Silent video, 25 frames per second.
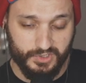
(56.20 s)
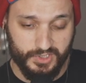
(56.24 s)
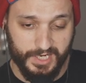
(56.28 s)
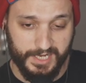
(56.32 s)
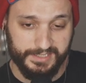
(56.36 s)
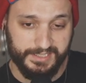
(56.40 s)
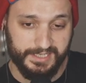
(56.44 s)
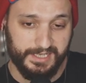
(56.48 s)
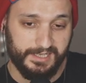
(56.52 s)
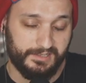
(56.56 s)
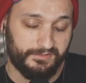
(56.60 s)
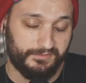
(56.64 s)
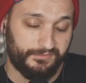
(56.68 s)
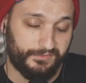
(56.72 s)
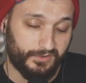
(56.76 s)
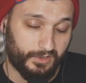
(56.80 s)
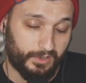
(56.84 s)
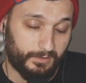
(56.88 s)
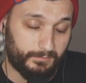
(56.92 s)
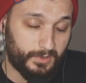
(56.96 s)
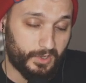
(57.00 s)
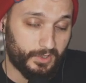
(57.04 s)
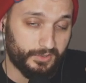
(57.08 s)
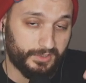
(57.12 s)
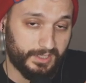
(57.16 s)
channel
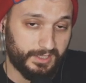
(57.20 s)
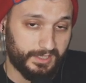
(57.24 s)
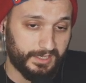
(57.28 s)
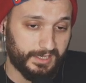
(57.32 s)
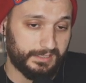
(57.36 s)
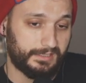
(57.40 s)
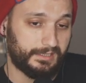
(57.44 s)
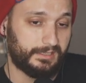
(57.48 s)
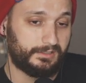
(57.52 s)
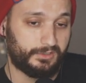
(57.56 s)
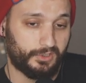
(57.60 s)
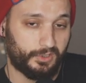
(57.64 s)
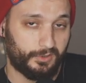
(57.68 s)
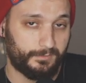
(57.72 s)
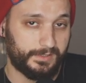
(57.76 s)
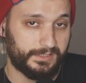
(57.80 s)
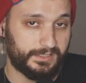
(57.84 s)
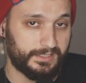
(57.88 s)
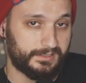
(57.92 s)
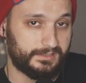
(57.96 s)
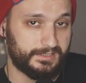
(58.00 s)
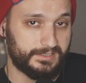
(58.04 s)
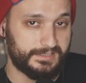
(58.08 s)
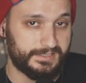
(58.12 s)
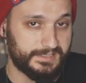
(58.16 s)
for modding and they told me
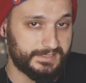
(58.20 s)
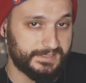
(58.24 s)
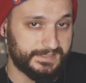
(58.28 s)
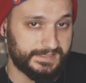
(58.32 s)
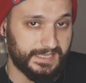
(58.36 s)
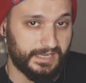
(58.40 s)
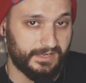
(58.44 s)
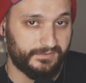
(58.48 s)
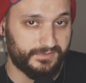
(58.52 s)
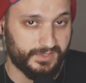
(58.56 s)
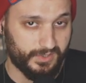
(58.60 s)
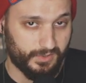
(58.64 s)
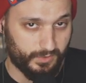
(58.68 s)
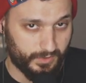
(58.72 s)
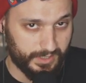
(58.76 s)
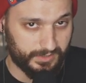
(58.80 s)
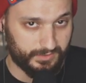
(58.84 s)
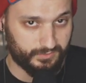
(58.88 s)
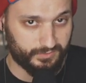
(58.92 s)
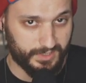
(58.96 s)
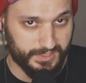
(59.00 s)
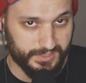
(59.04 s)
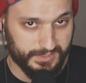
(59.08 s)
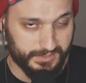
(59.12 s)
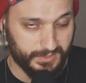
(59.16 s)
that this is safe, so I
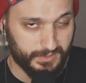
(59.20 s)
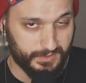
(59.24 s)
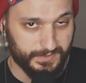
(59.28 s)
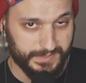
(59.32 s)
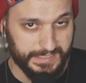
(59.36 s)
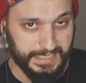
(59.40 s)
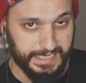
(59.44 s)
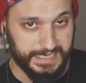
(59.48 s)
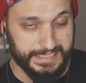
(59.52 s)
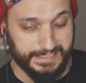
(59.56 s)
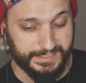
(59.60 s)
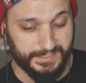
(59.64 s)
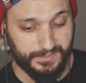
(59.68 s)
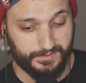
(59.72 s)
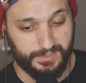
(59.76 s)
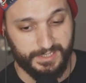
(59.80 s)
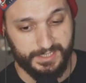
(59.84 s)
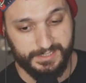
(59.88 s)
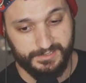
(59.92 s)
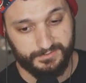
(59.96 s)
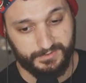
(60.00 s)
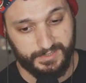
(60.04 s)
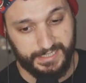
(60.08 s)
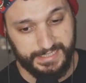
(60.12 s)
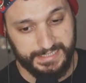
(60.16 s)
trust those guys, so
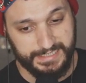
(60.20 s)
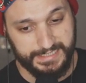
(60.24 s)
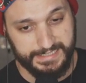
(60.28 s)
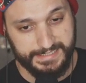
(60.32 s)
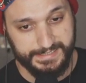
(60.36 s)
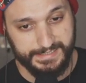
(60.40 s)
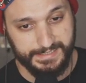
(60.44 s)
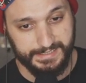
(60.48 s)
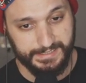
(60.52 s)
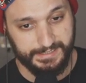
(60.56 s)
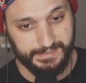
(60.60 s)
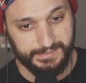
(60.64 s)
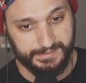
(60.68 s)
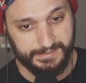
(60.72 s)
let's run this.